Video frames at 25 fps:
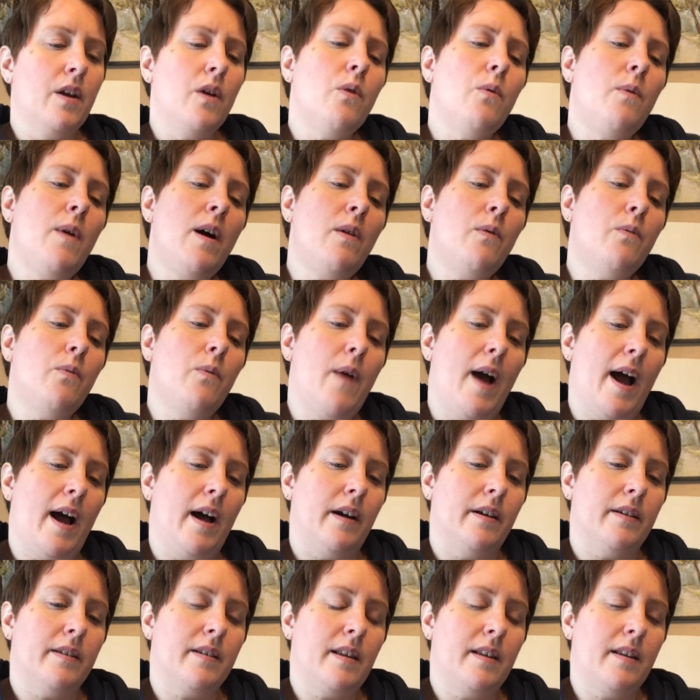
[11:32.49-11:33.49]
Well,
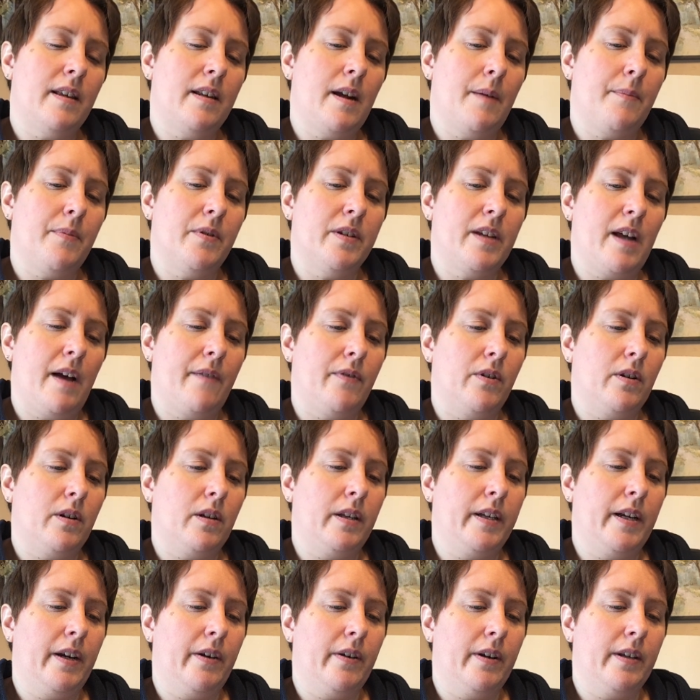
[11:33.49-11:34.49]
well, said the number devil,
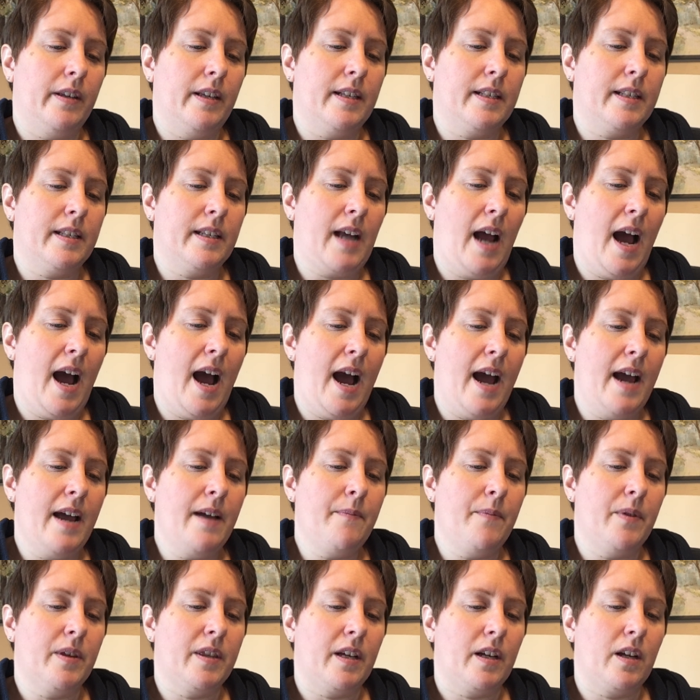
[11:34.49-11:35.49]
clearing the sky
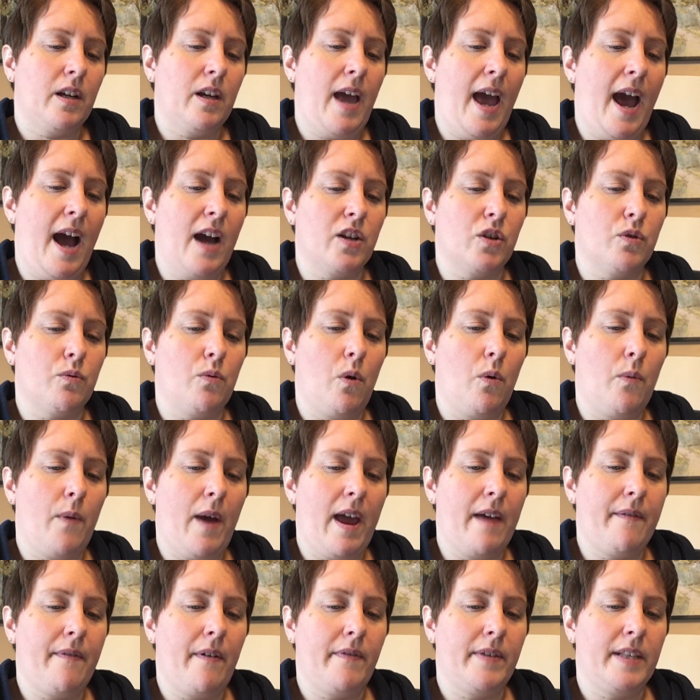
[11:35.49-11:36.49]
with a casual
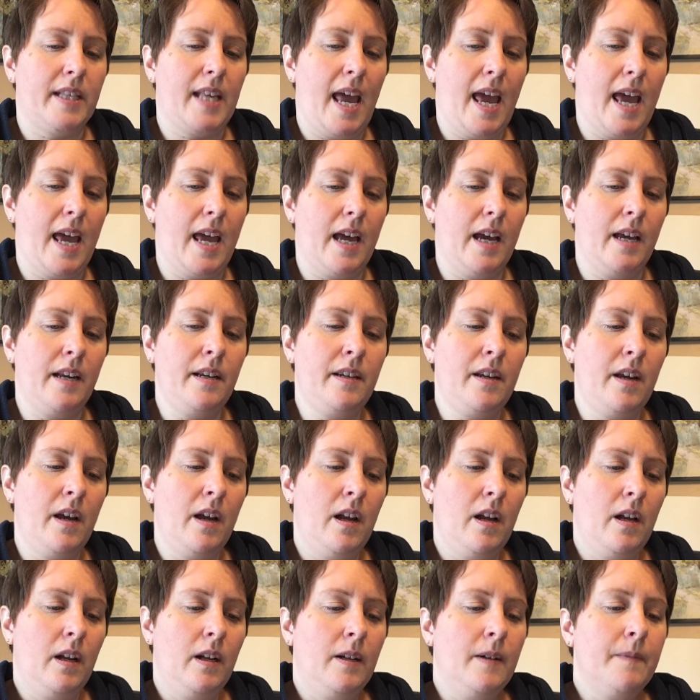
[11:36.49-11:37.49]
wave of his hand.
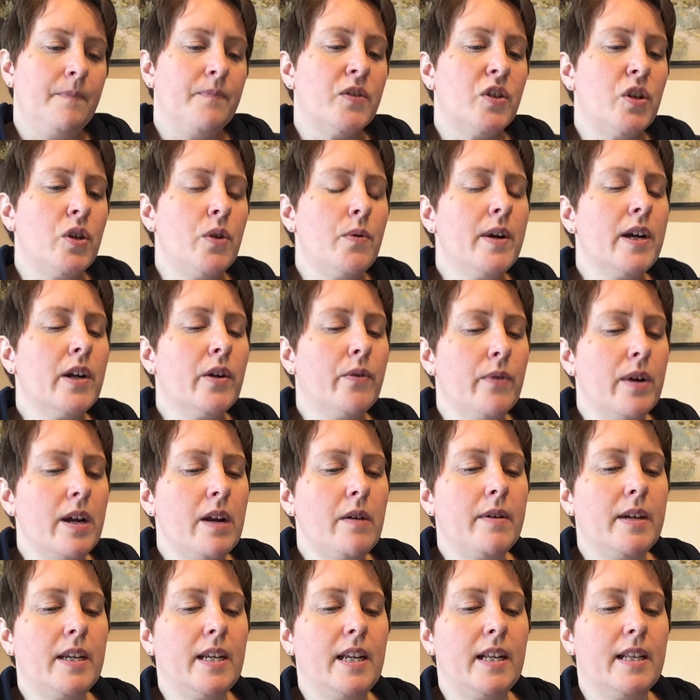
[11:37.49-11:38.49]
So you agree
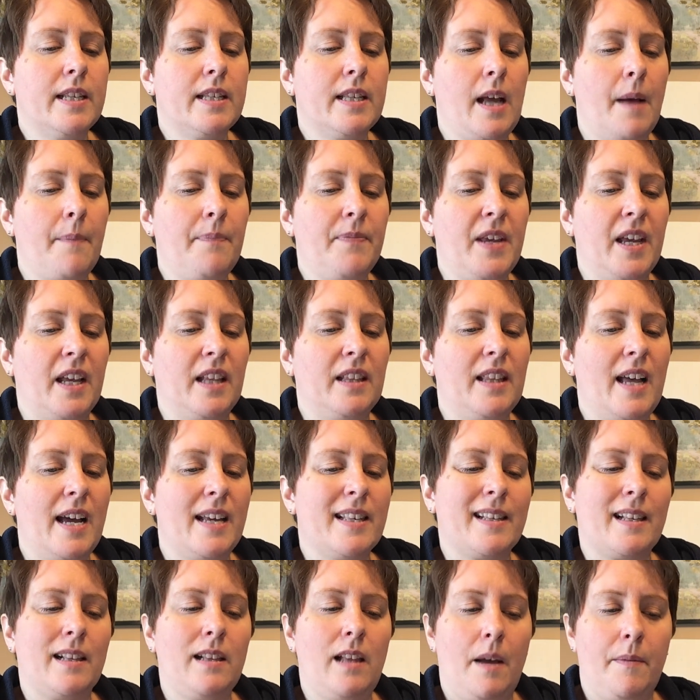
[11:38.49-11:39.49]
we need something
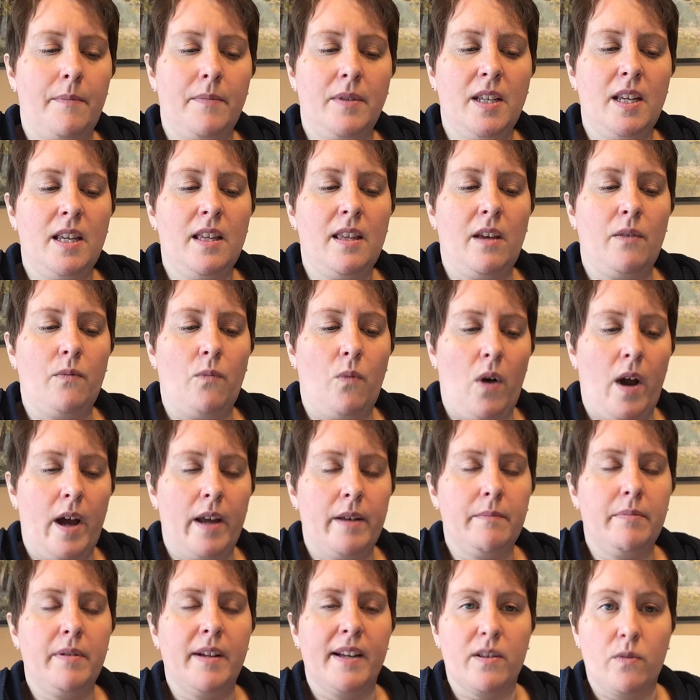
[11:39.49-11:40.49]
less clumsy than
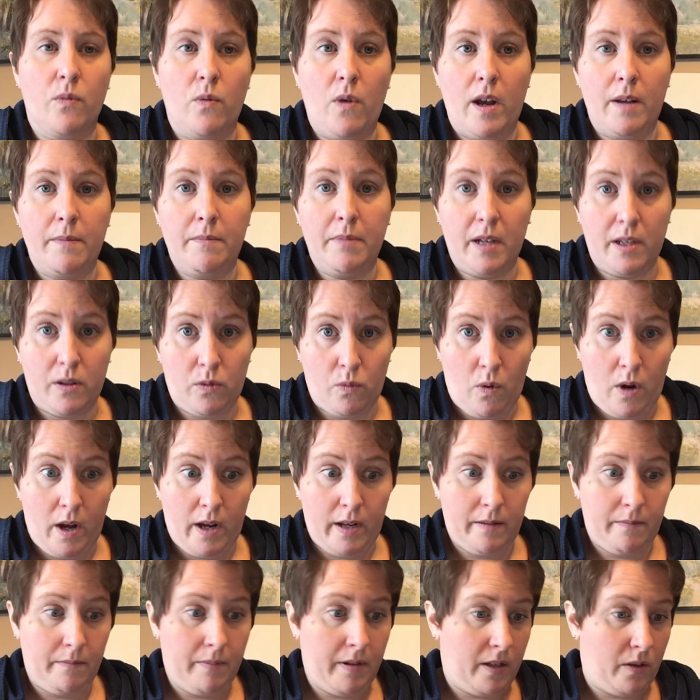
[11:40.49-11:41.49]
1 plus 1 plus
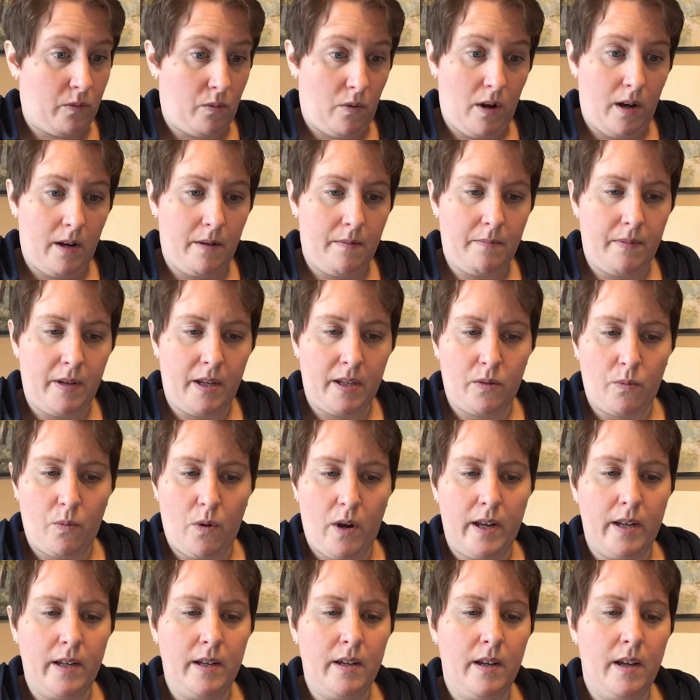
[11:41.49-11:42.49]
1 plus 1 plus
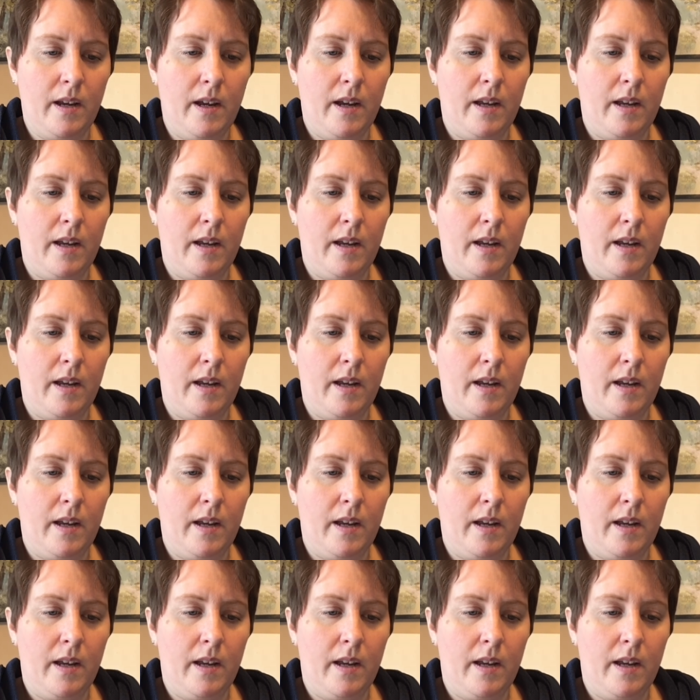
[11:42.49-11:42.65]
1?